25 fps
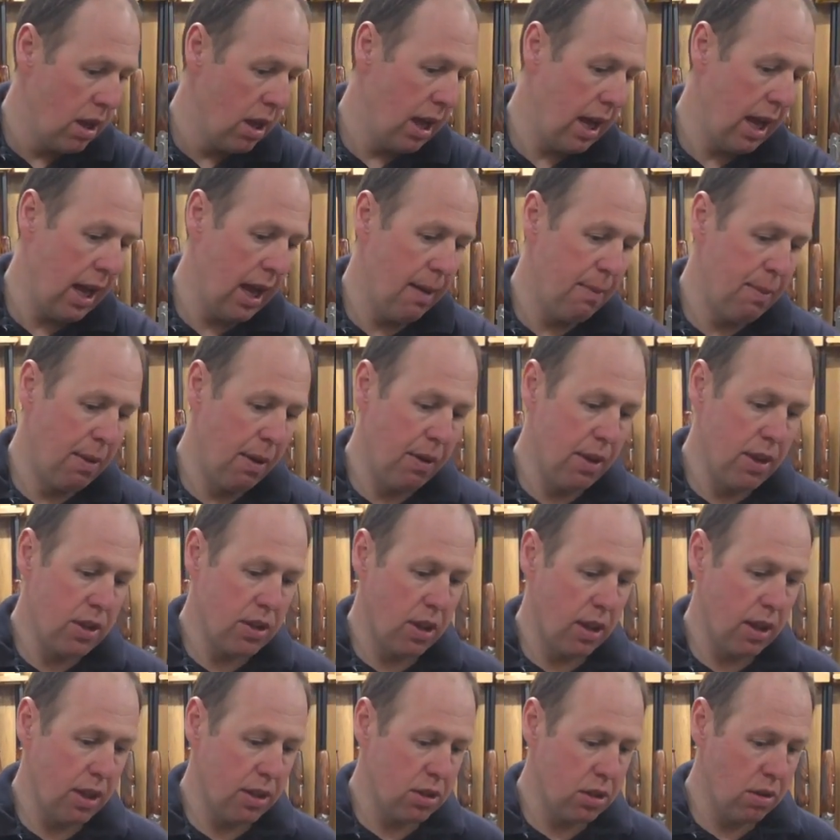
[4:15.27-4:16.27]
There is
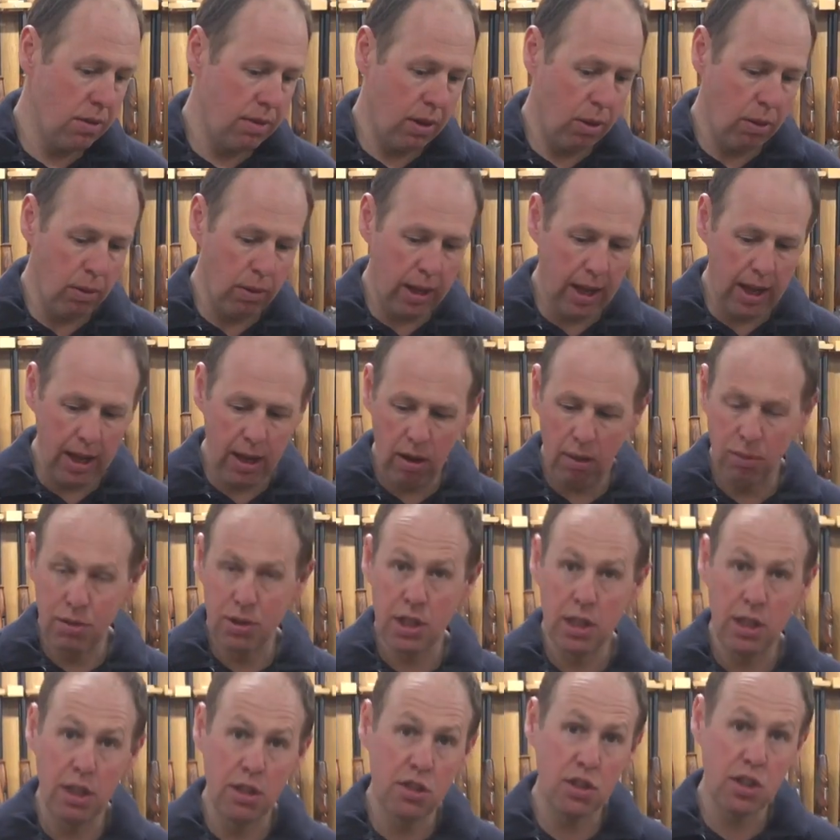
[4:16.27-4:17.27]
other stuff out there,
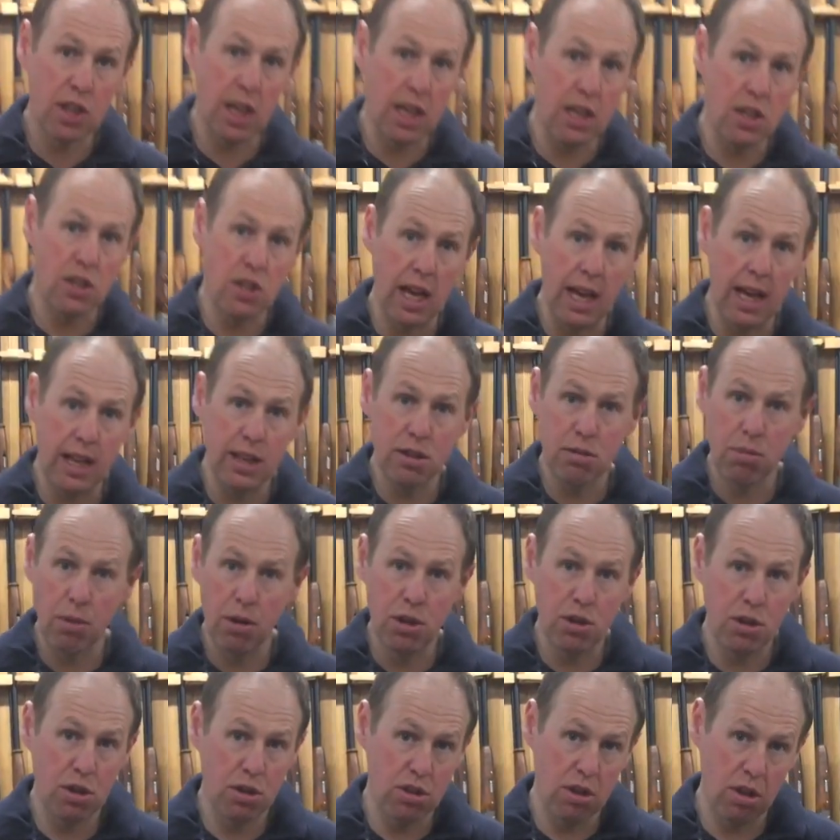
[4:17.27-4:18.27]
obviously the CZs,
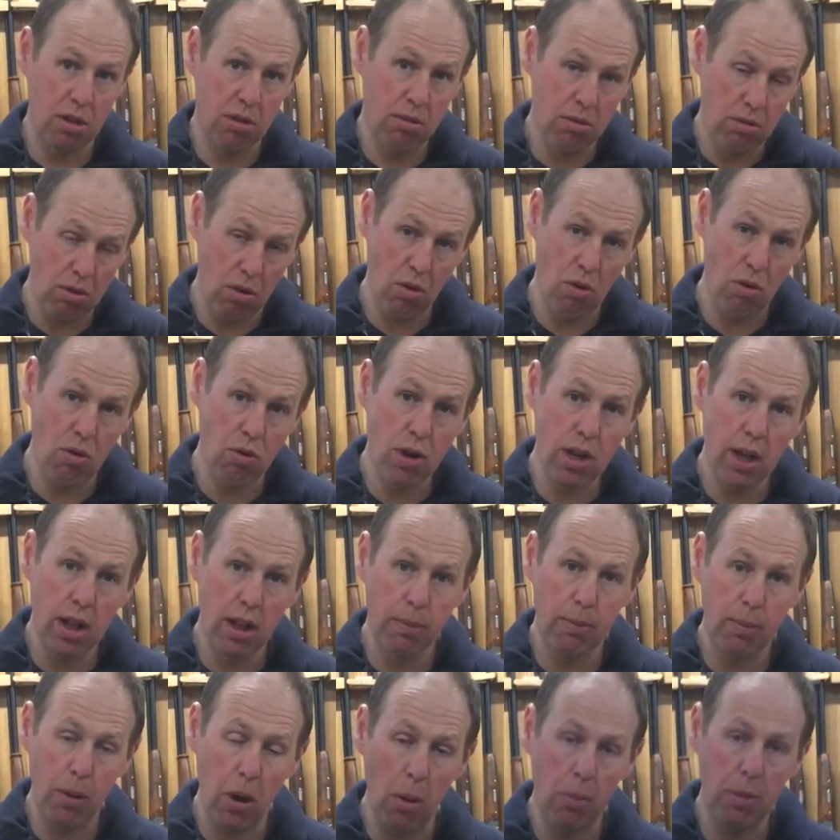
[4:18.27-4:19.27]
which is a
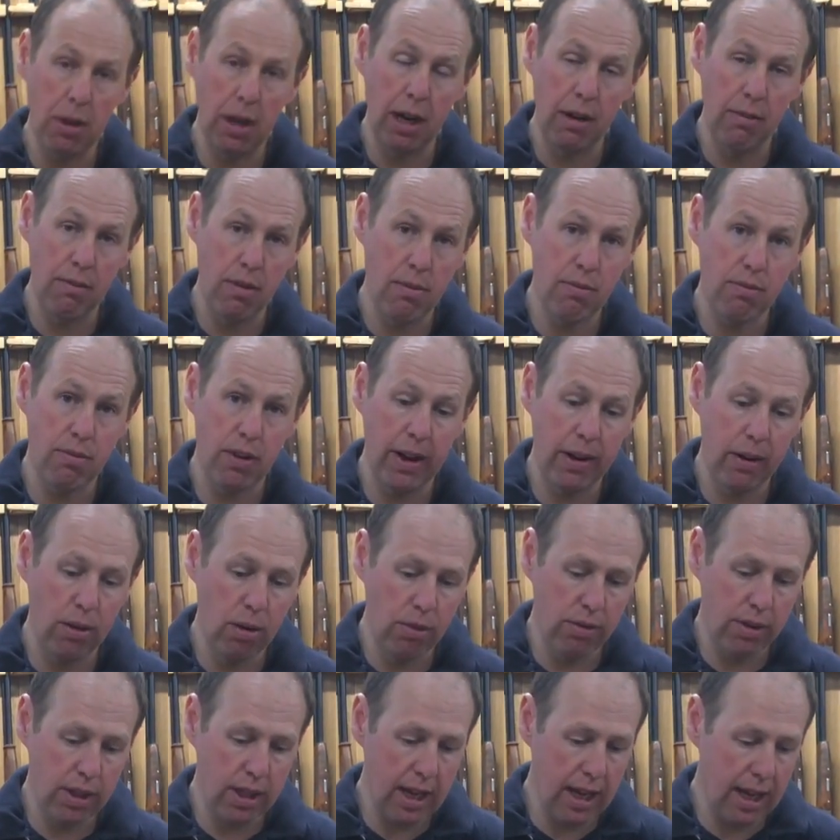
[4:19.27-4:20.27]
real popular rimfire
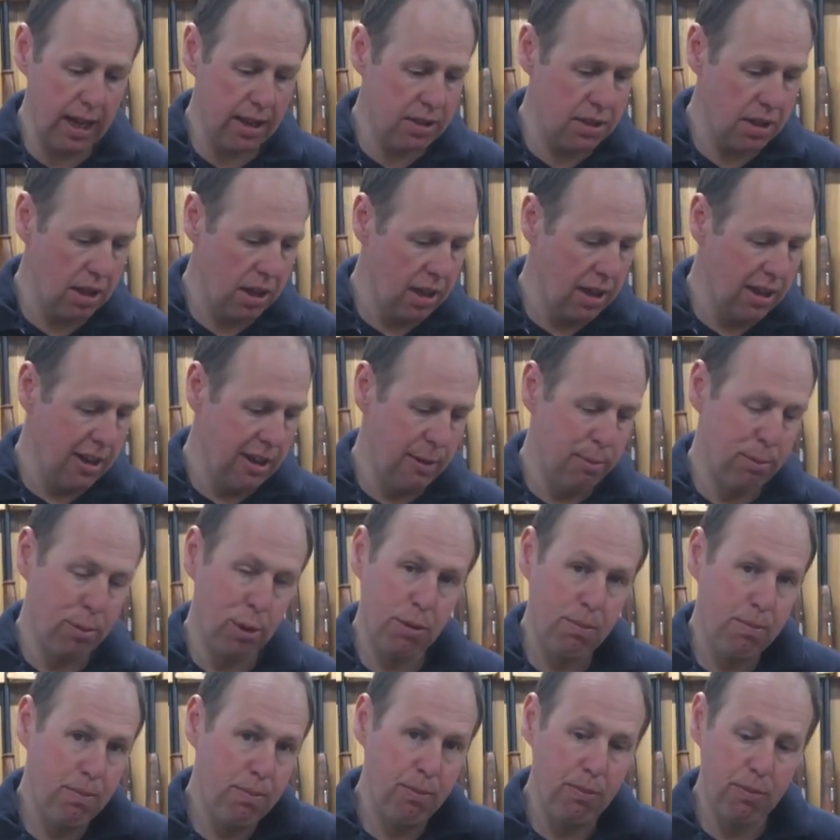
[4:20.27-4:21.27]
over the years,
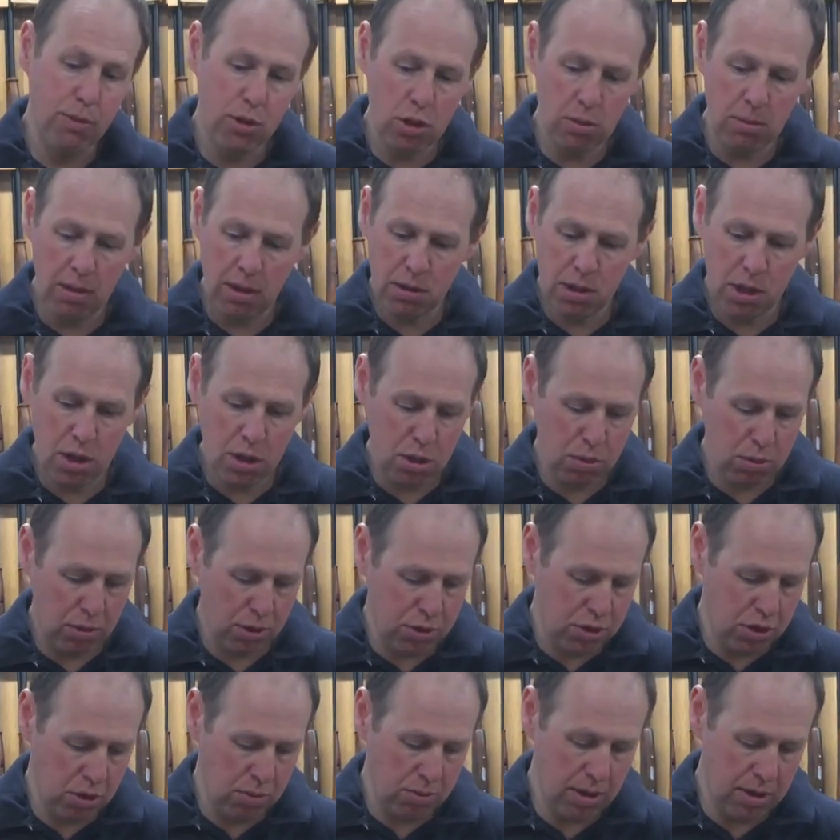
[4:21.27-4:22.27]
but sometimes you just
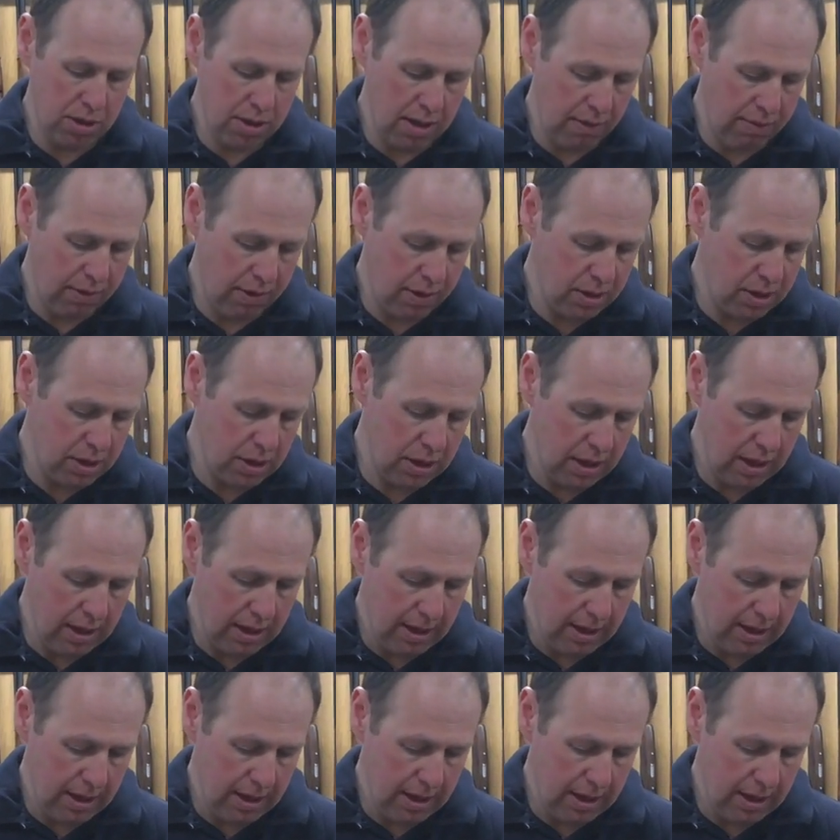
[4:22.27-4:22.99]
want something different.